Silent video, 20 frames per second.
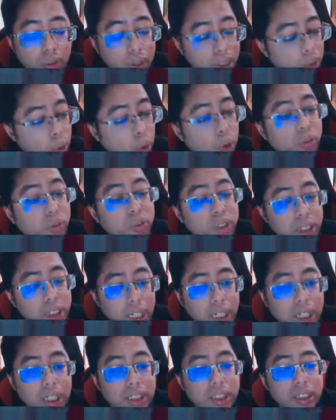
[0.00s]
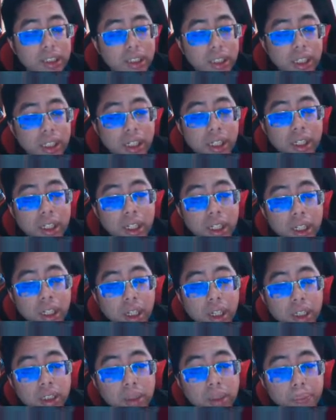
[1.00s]
whole food chain is actually
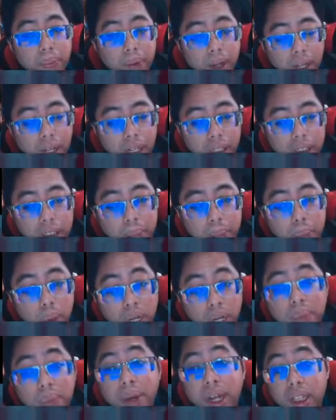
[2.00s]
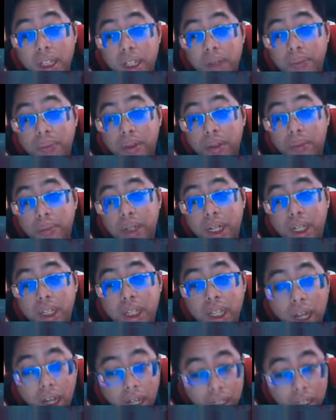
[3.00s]
supported by them because they are